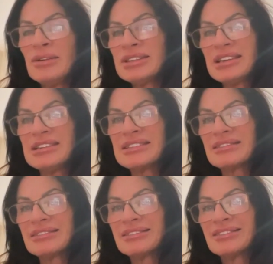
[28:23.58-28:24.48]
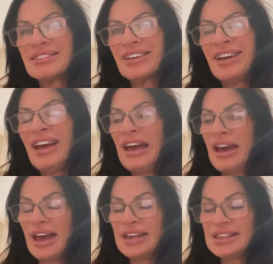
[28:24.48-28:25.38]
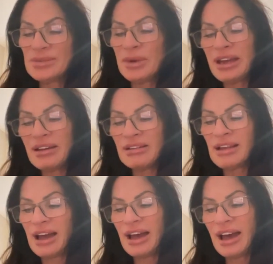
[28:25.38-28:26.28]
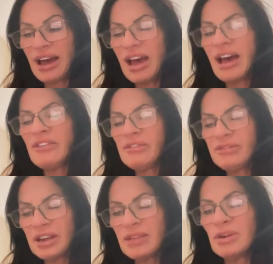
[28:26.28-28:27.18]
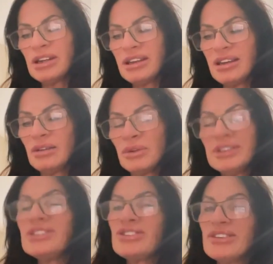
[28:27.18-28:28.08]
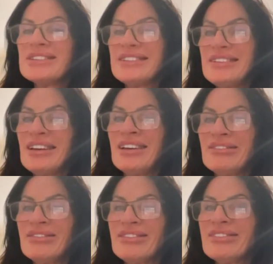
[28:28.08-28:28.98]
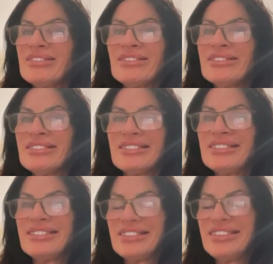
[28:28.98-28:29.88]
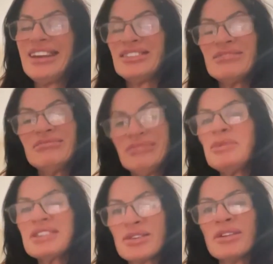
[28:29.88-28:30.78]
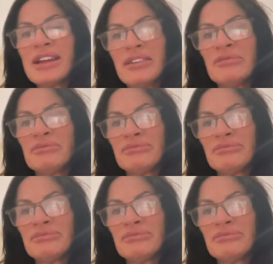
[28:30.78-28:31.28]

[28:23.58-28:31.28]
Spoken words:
nowadays. And as well, if the communicator wanted you to see that, then you would have saw that.